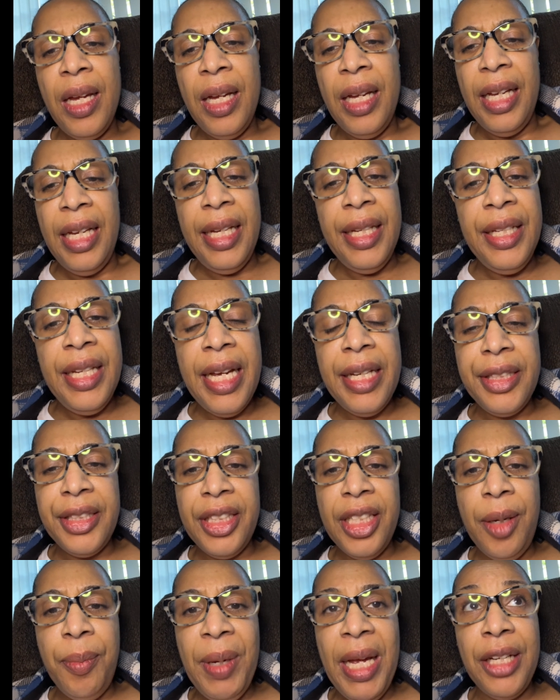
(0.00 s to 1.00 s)
Isn't that
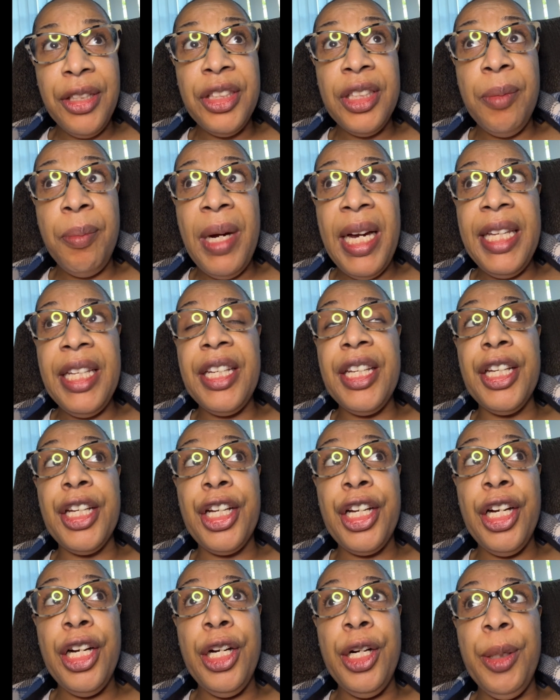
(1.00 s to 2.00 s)
somehow somebody can
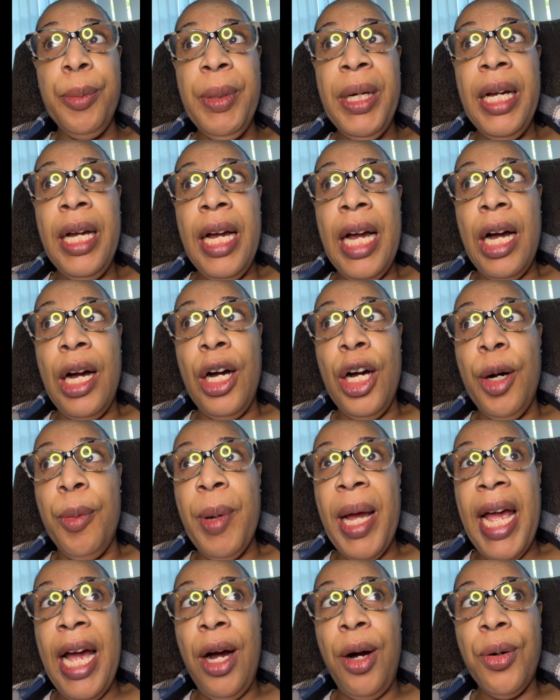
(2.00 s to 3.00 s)
come
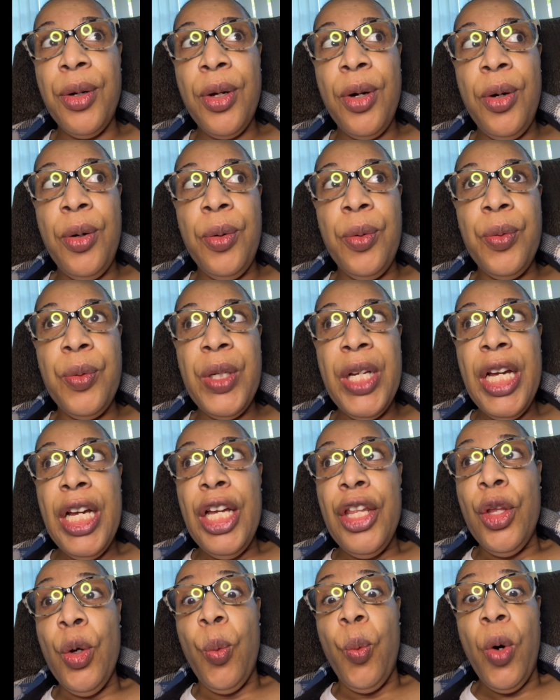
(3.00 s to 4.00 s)
out on
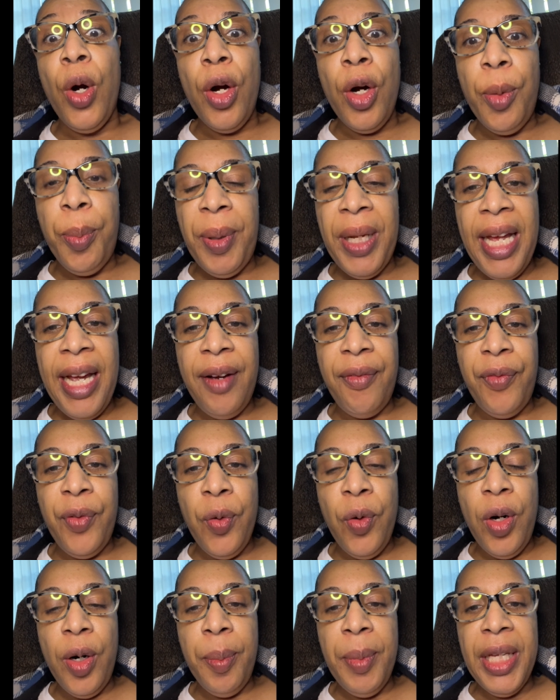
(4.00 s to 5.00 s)
the world
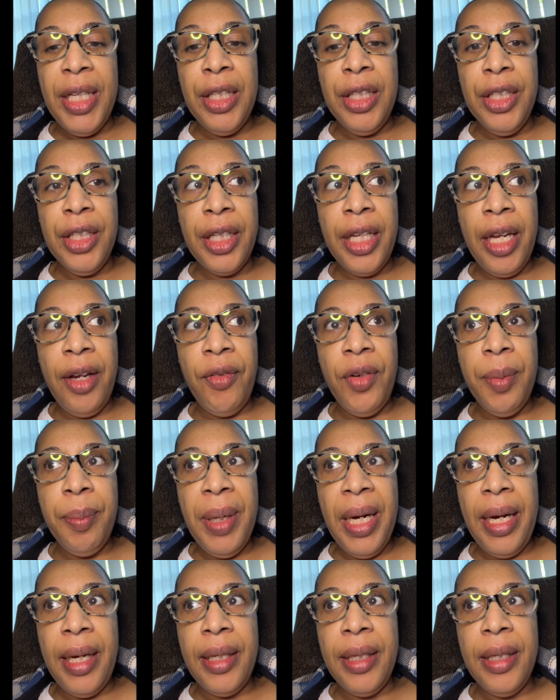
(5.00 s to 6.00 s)
platform and look
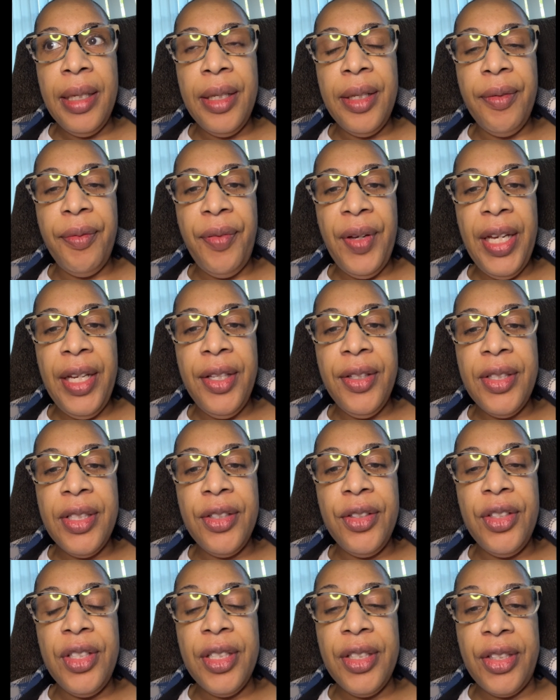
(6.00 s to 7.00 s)
everybody in the face
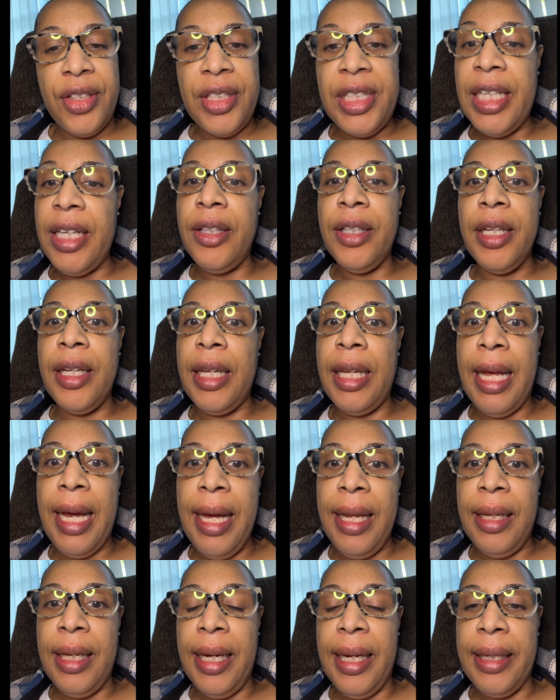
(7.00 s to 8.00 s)
and just tell a
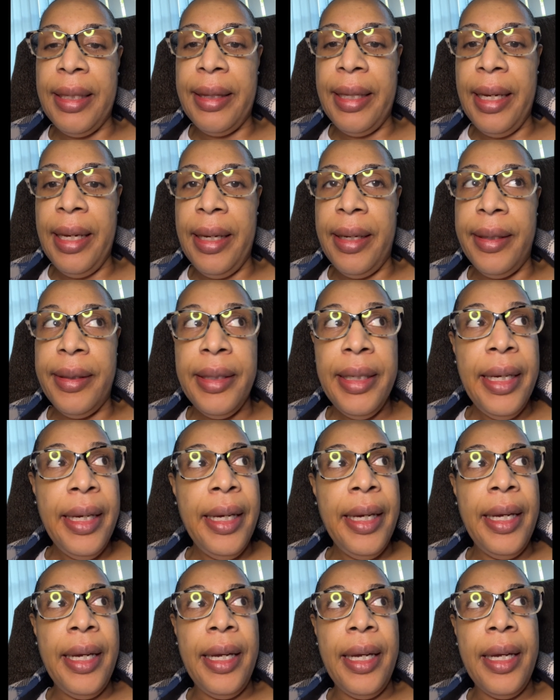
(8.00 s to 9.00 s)
lie like that?
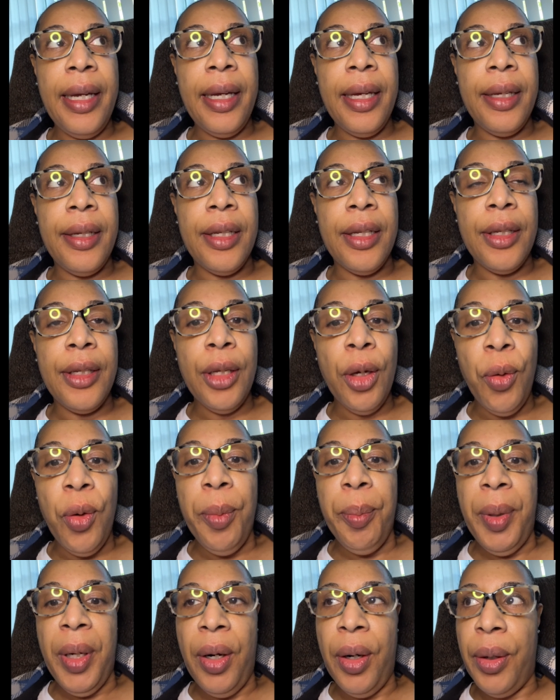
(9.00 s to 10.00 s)
And lo
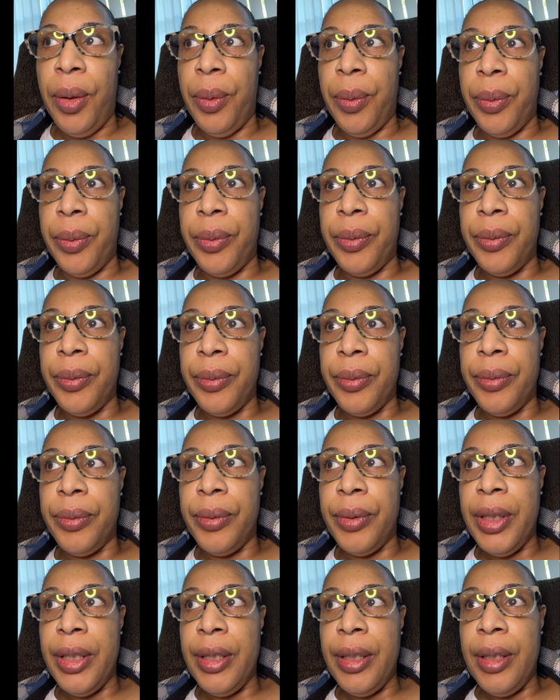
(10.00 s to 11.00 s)
and behold,
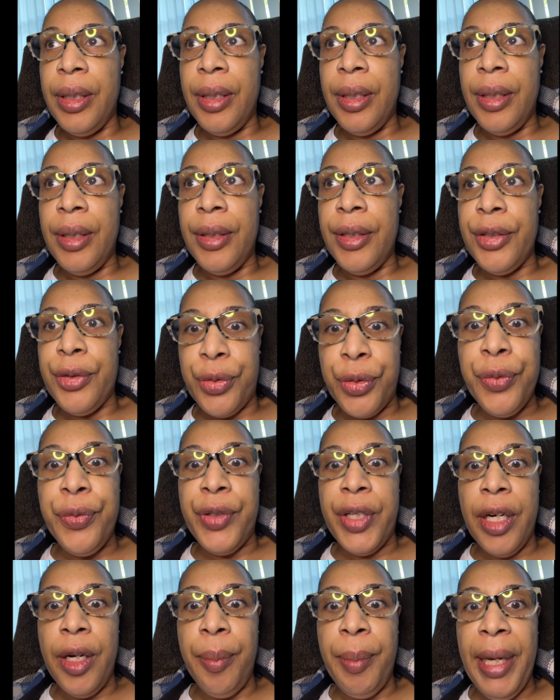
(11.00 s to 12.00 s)
the truth
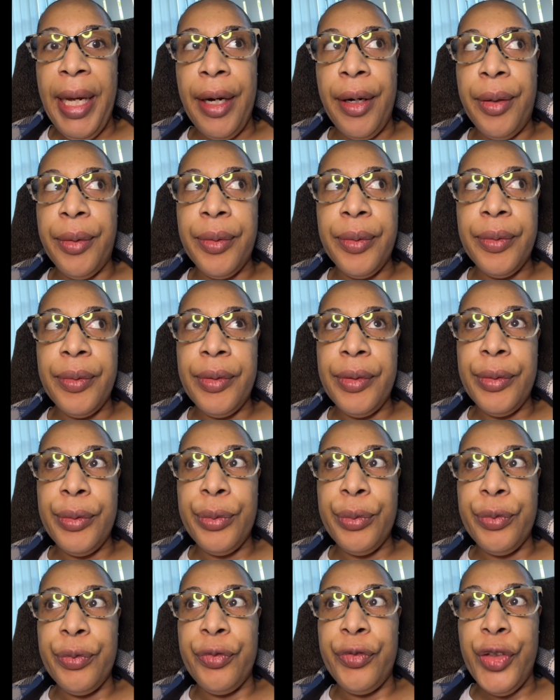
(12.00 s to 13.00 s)
come out
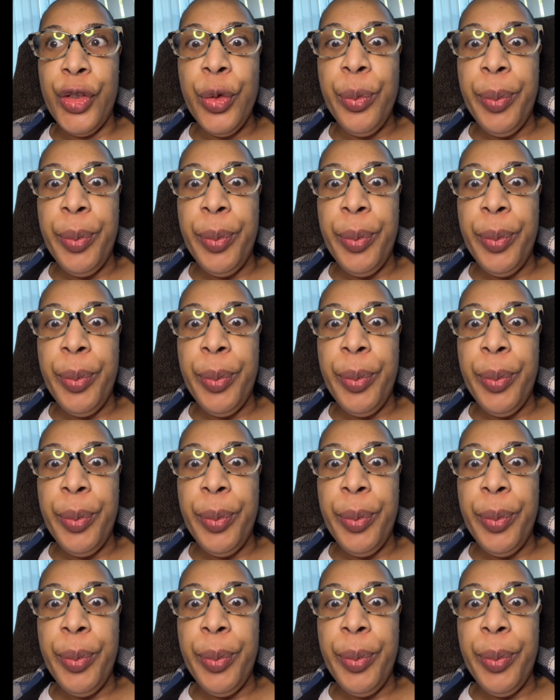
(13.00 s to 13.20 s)
a few